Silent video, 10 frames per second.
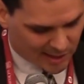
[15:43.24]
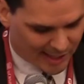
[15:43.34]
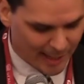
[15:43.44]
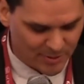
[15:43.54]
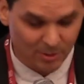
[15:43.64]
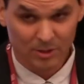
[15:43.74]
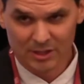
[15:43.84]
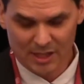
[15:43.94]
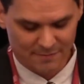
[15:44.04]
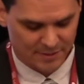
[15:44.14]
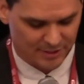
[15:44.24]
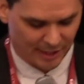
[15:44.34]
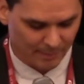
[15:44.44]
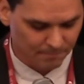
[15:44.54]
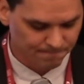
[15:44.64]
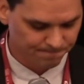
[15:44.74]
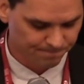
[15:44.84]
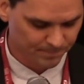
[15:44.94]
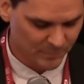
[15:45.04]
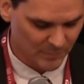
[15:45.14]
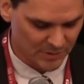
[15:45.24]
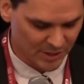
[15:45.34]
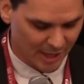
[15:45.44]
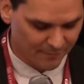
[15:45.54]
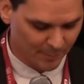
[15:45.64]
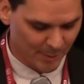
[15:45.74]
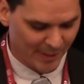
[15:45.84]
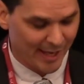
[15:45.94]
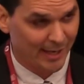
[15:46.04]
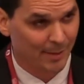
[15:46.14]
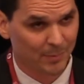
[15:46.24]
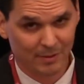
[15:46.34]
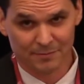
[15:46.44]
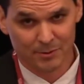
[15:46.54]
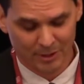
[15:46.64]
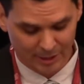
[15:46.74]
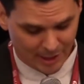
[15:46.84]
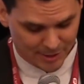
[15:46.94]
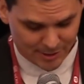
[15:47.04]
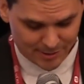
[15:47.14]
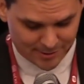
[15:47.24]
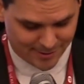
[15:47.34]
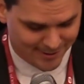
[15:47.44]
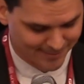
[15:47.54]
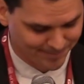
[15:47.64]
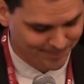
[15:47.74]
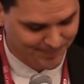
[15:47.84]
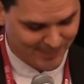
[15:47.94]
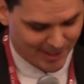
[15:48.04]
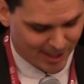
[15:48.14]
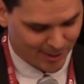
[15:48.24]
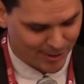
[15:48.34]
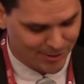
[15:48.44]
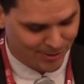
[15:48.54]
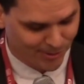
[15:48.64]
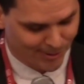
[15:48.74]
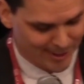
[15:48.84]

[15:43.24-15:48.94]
I absolutely love this game. Aside from a bad hip and a few concussions, this school